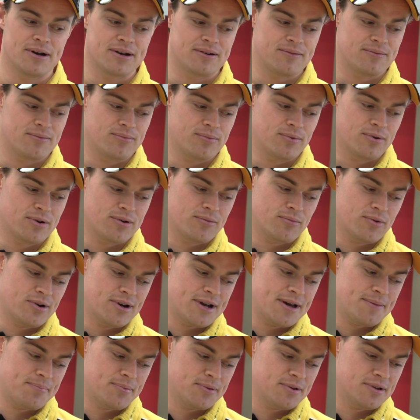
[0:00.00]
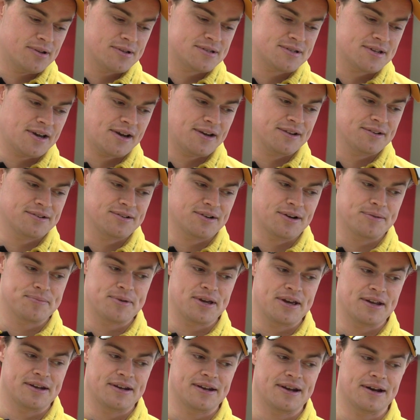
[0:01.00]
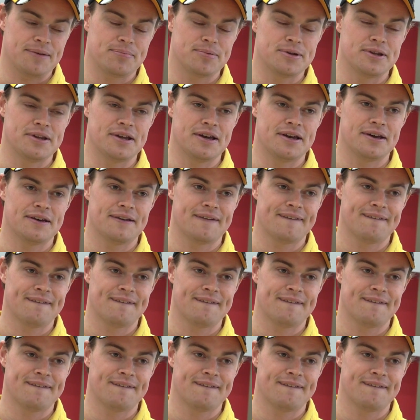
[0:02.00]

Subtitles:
But what happened the second time you ended up in there?